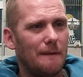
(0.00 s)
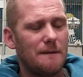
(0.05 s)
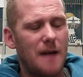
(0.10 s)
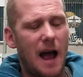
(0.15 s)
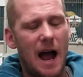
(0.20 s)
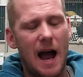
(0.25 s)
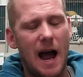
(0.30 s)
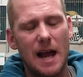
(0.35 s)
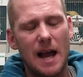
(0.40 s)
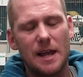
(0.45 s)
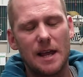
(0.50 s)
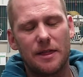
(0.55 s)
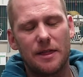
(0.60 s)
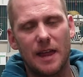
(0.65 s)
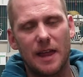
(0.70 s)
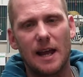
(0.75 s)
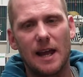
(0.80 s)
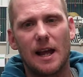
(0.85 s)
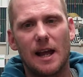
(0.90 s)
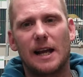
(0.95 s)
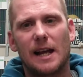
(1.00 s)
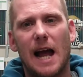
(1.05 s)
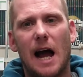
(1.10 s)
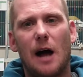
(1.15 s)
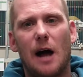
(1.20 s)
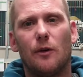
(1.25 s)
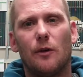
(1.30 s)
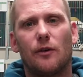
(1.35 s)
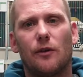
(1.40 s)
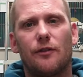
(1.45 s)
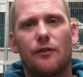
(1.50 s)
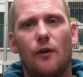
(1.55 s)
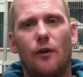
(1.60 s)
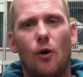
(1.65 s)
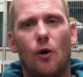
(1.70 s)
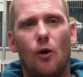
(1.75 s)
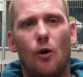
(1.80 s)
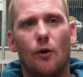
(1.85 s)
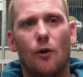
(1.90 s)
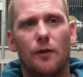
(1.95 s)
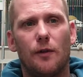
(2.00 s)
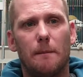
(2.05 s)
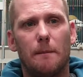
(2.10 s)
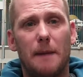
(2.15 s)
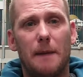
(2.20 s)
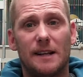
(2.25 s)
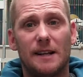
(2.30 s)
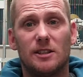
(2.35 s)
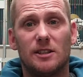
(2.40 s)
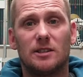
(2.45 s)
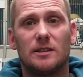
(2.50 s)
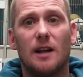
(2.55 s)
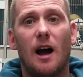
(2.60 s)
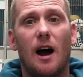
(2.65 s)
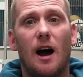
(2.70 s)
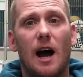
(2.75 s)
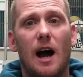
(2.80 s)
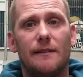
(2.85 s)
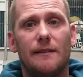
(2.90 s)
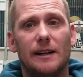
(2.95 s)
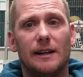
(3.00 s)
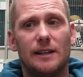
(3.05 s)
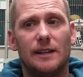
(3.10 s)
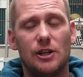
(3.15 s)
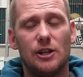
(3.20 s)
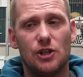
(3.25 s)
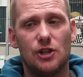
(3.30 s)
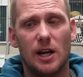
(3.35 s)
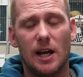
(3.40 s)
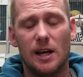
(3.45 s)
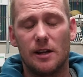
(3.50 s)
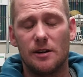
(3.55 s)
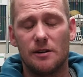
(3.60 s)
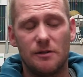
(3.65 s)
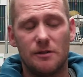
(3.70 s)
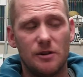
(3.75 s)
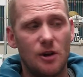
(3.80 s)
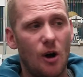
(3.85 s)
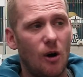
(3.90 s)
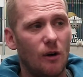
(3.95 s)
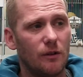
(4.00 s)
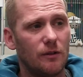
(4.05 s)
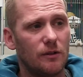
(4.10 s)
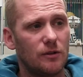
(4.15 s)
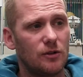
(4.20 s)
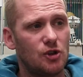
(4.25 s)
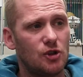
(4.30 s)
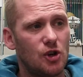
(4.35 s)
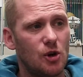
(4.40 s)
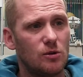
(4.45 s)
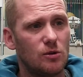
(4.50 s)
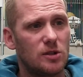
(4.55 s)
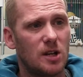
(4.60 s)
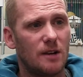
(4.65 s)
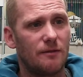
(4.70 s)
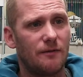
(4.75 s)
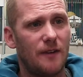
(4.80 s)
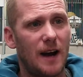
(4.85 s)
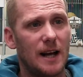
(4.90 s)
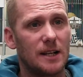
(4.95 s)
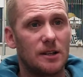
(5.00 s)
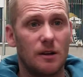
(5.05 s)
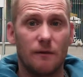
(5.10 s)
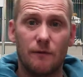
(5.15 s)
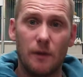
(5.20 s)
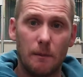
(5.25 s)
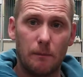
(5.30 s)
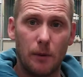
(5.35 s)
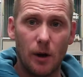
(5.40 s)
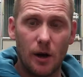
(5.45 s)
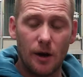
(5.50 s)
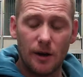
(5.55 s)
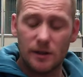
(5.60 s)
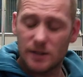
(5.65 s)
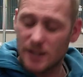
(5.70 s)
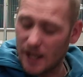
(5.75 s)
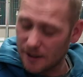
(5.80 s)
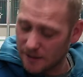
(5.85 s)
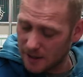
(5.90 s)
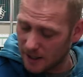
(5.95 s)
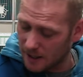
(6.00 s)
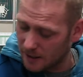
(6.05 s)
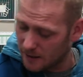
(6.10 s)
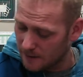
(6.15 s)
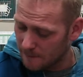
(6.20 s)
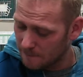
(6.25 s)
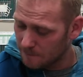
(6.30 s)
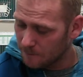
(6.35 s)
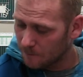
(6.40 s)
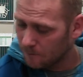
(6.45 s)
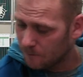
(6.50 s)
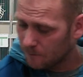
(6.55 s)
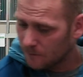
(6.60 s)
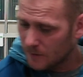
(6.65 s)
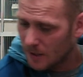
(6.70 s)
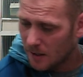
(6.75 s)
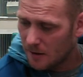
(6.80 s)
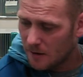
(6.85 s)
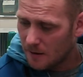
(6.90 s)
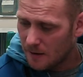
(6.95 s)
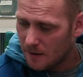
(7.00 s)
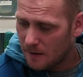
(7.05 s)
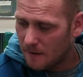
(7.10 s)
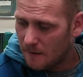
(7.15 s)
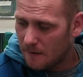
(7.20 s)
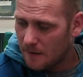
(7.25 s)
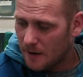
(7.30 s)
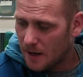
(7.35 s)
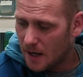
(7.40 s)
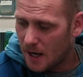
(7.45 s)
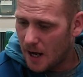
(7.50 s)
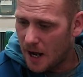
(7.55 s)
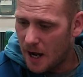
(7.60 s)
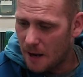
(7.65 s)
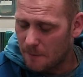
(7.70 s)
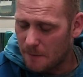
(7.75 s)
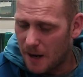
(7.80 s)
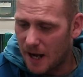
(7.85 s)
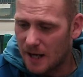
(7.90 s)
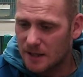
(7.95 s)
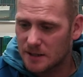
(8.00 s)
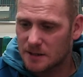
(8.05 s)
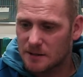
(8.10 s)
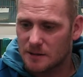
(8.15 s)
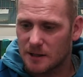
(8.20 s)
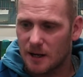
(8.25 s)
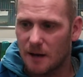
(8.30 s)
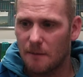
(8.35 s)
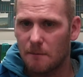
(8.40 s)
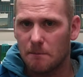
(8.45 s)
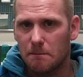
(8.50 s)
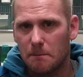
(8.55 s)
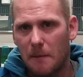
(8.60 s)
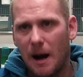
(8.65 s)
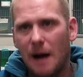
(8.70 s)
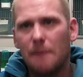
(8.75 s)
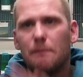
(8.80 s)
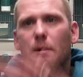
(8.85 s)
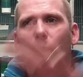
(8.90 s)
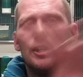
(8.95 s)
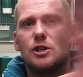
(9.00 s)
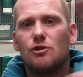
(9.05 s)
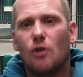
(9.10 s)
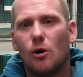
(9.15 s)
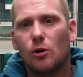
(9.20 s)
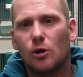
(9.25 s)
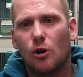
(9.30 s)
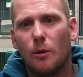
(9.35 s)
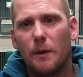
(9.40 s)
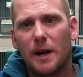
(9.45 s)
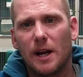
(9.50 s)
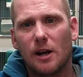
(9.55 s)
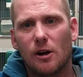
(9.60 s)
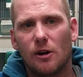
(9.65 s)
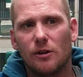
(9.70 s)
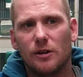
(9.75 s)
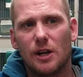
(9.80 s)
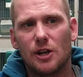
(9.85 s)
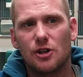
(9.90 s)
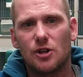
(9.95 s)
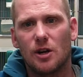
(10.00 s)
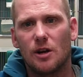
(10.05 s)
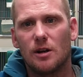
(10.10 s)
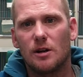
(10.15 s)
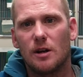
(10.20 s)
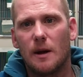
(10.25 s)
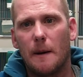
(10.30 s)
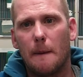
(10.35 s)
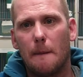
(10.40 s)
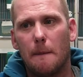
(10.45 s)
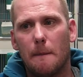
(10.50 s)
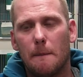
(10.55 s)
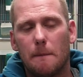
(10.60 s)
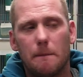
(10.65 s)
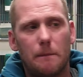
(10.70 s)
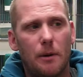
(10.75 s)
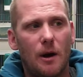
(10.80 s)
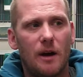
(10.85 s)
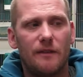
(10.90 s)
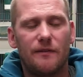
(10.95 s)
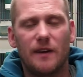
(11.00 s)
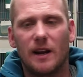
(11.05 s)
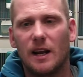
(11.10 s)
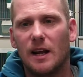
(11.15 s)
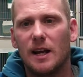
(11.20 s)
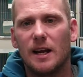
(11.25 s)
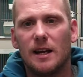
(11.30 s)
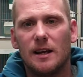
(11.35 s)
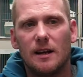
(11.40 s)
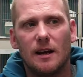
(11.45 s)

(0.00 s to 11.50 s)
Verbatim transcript: I think accounts for the better start I've had this year. Not due to the fact of the birds, I think um, as my birds are all coming in condition perfectly,